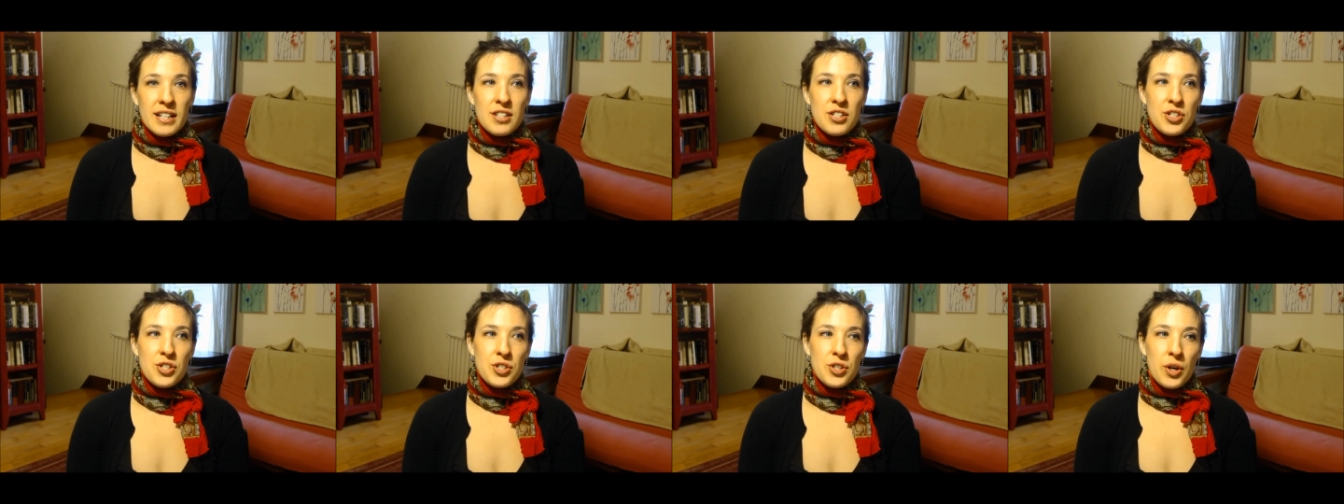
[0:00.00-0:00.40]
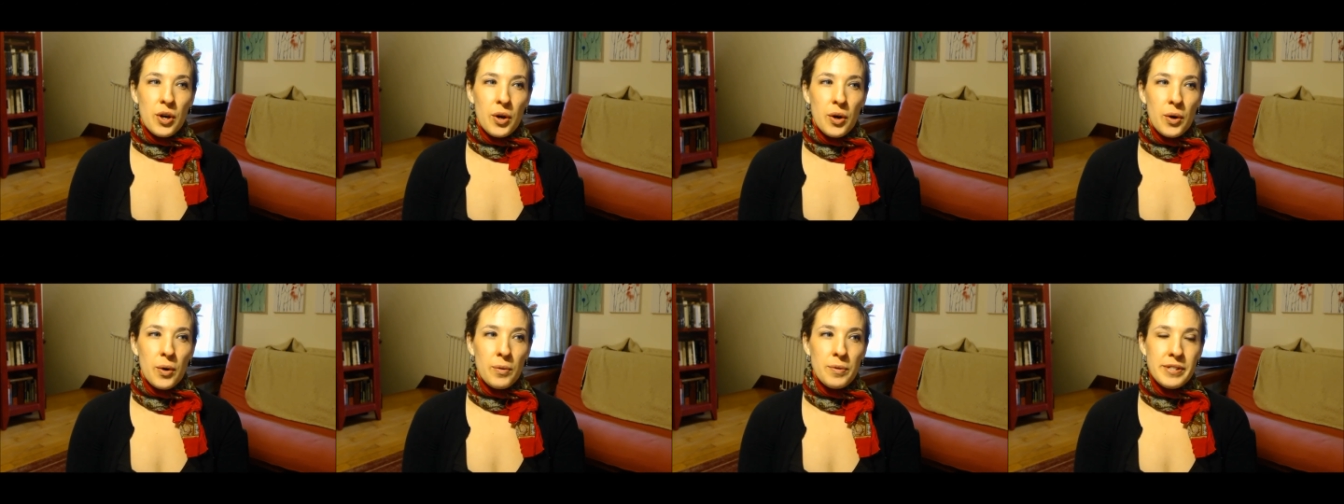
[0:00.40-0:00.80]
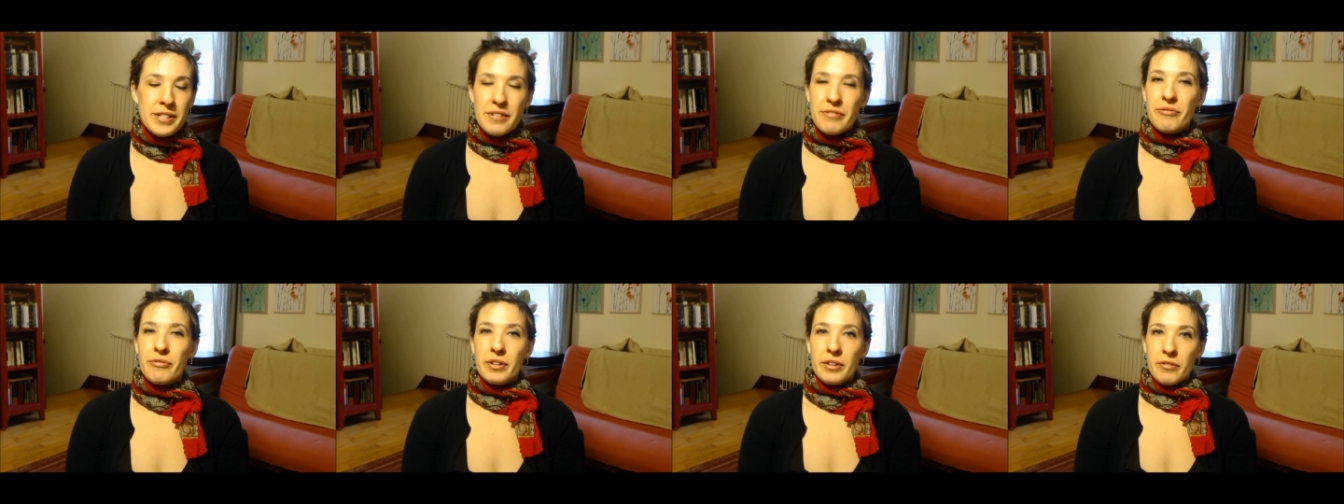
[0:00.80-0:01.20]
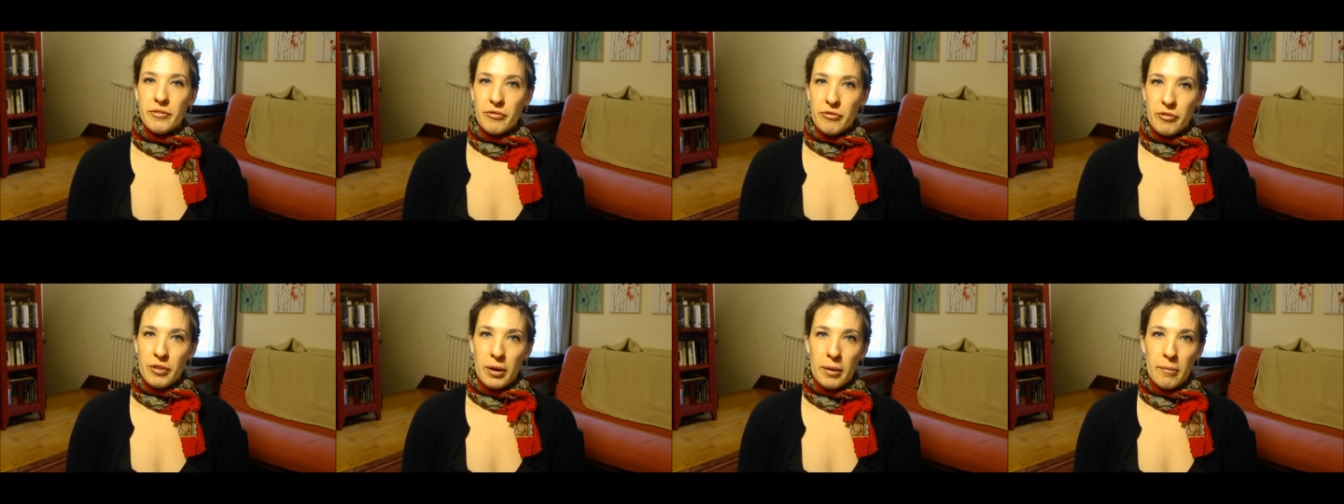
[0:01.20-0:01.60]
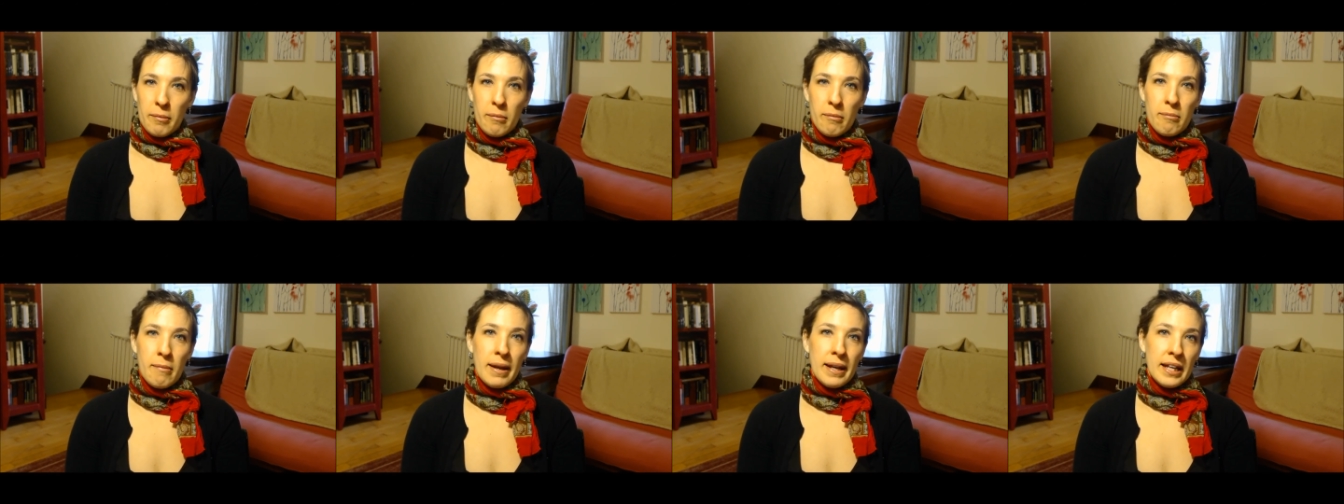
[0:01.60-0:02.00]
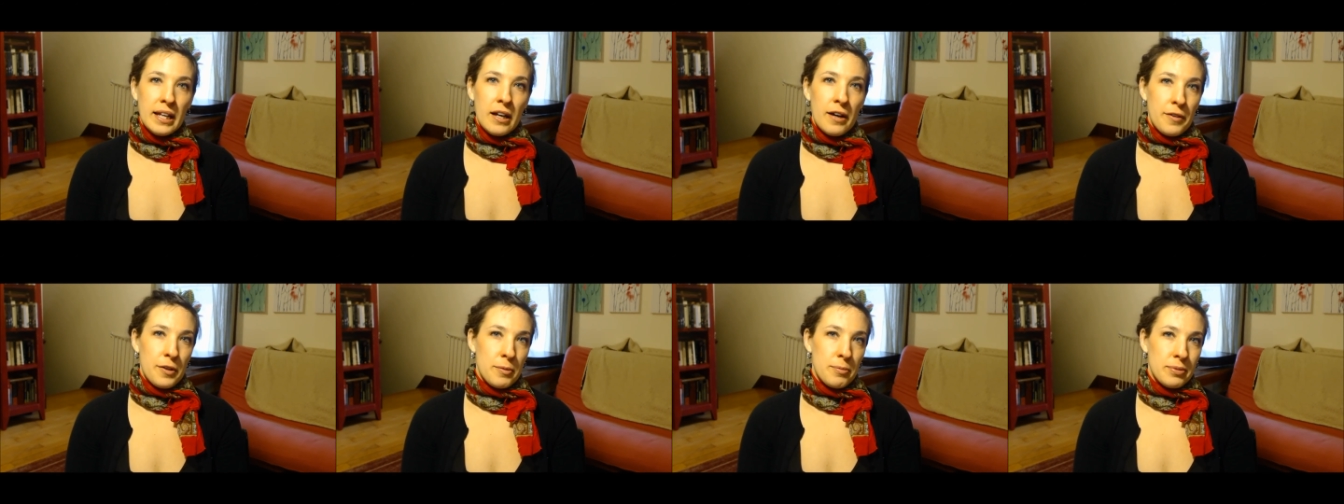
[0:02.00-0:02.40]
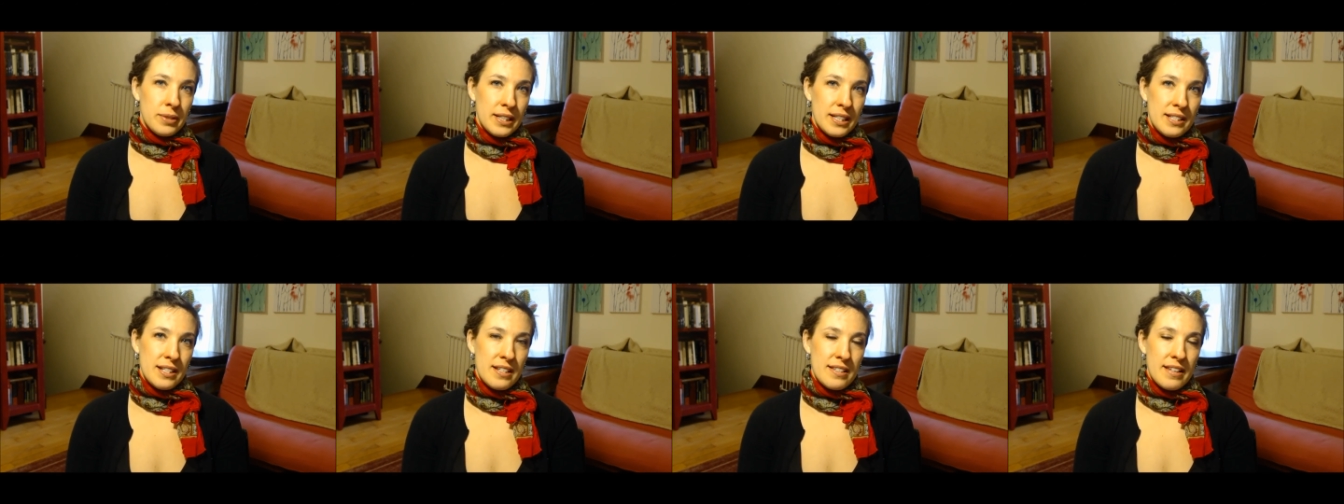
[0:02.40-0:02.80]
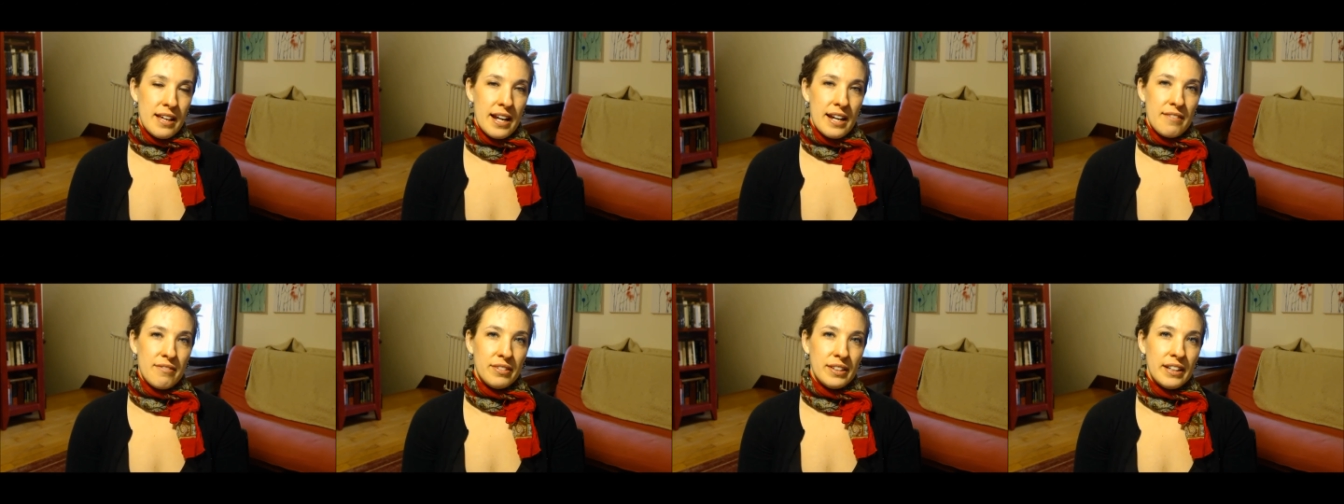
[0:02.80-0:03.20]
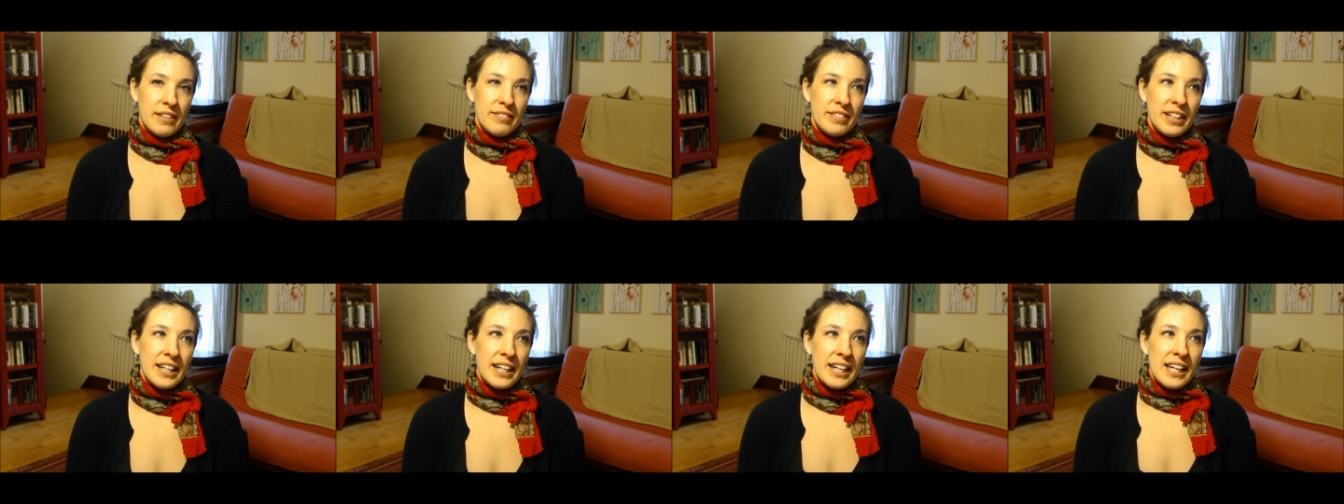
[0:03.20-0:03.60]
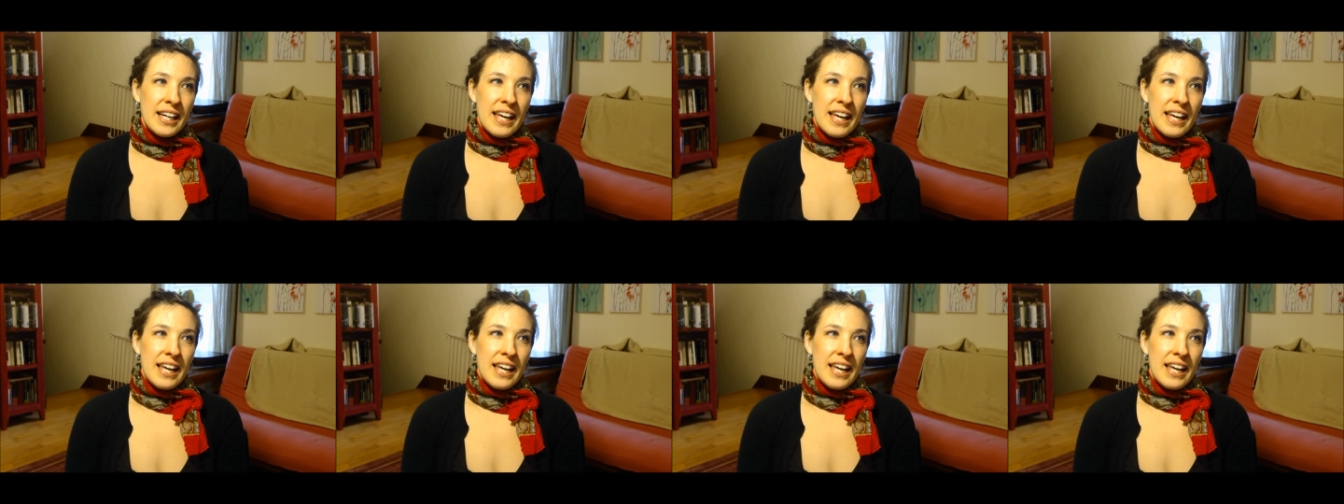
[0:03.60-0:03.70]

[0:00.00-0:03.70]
It's so different from many other places that I've lived